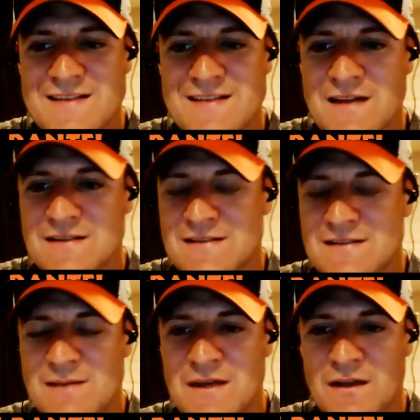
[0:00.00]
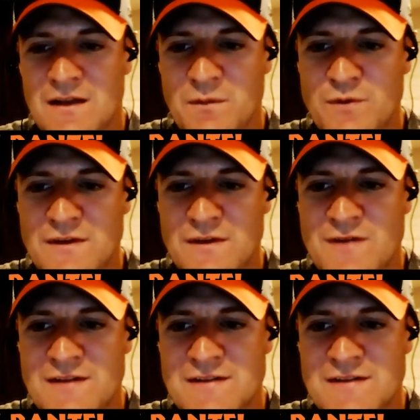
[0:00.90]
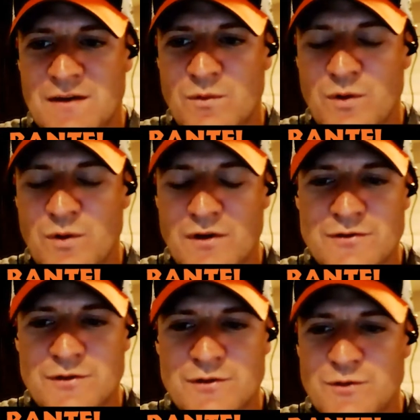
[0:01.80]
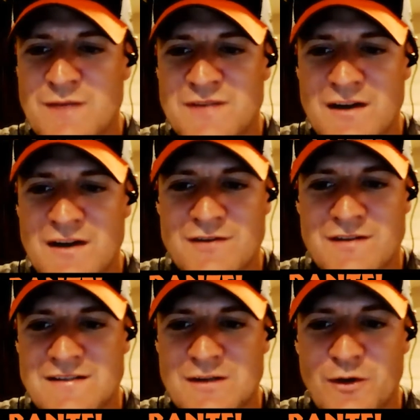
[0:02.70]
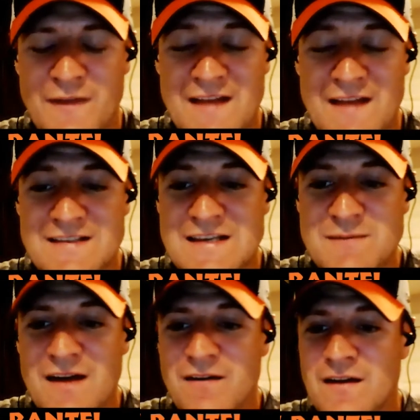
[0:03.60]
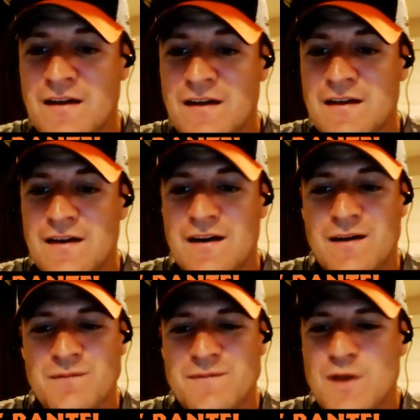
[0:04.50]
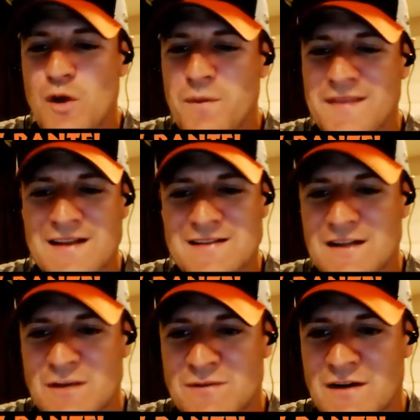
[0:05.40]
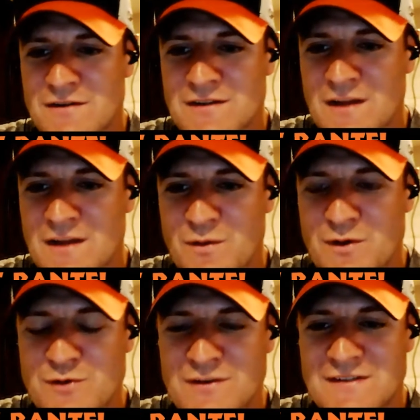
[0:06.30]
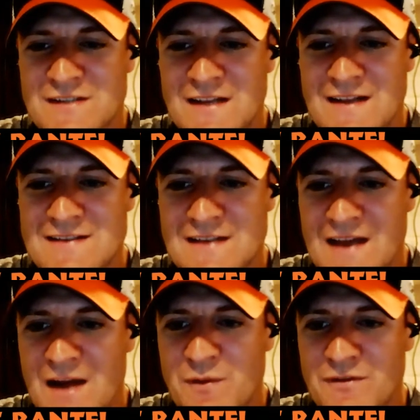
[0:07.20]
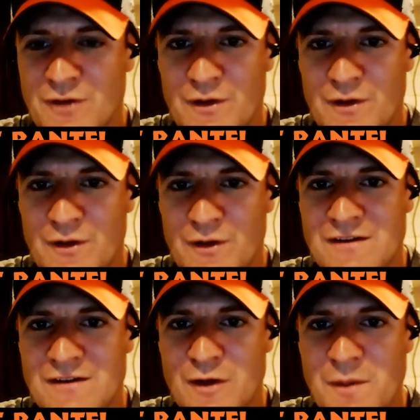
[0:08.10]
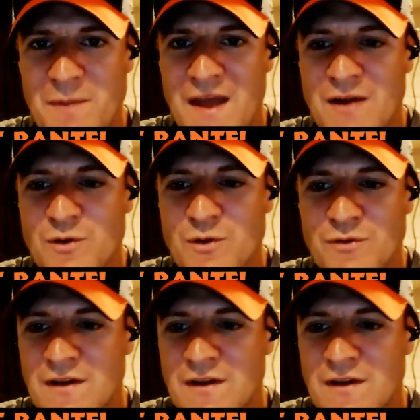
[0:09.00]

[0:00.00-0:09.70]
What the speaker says: That's not the same Dick LeBeau defense that we're used to. James Harrison is still on that team now, but that's not James Harrison that we're used to seeing. That's the guy we saw last year on the Bengals.